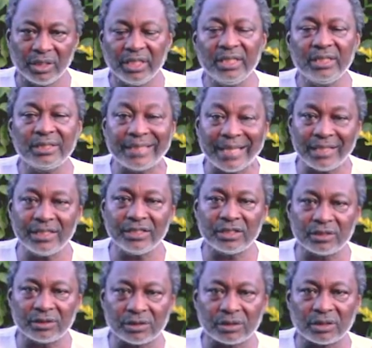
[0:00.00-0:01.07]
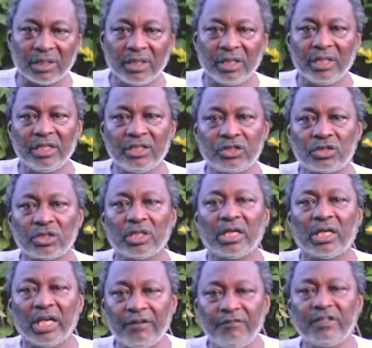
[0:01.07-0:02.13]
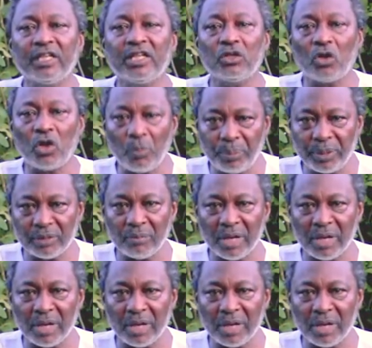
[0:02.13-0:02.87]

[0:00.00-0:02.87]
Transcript: Intelligence is having an open